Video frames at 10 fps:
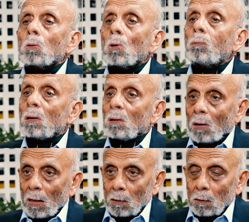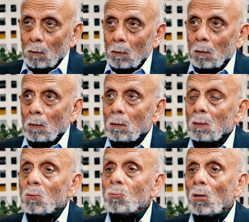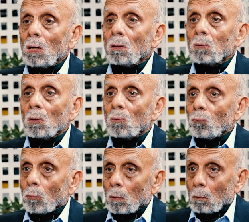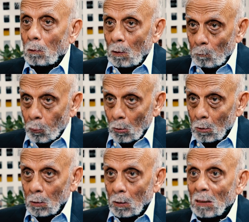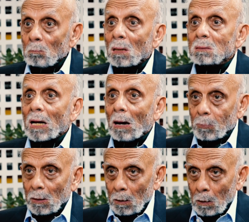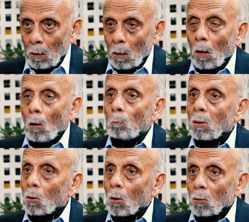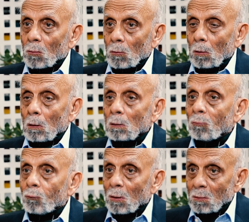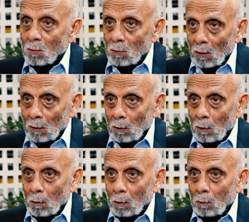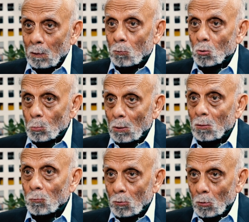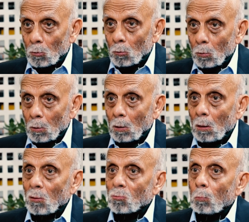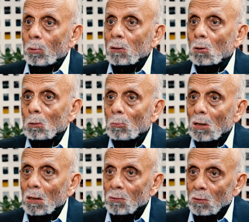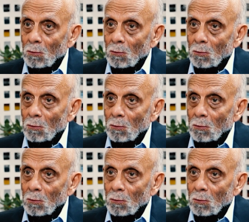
You're very right. This change is important. It must happen because the first thing the Dushman is going to do is to break your communication